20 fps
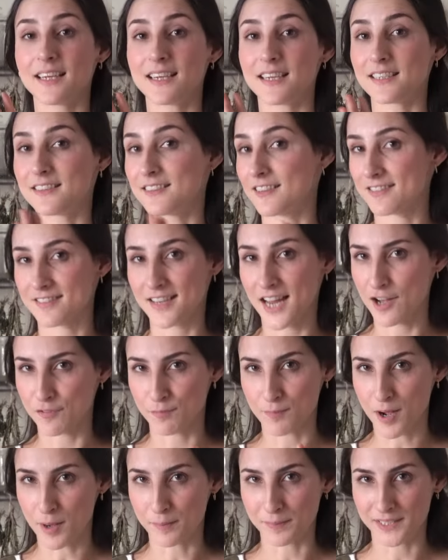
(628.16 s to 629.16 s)
It doesn't have
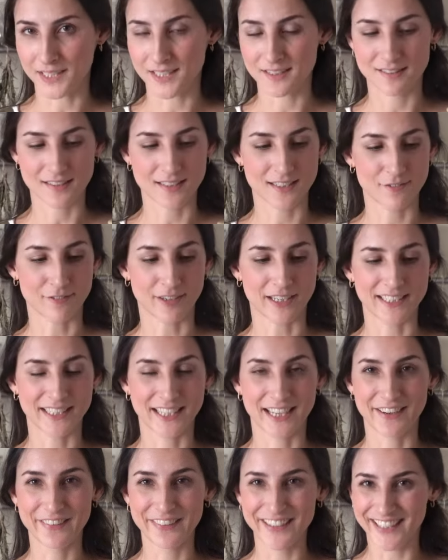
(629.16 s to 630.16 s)
marmalade in it right
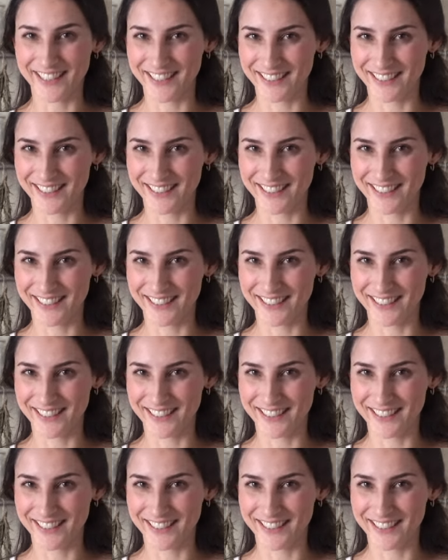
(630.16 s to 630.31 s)
now.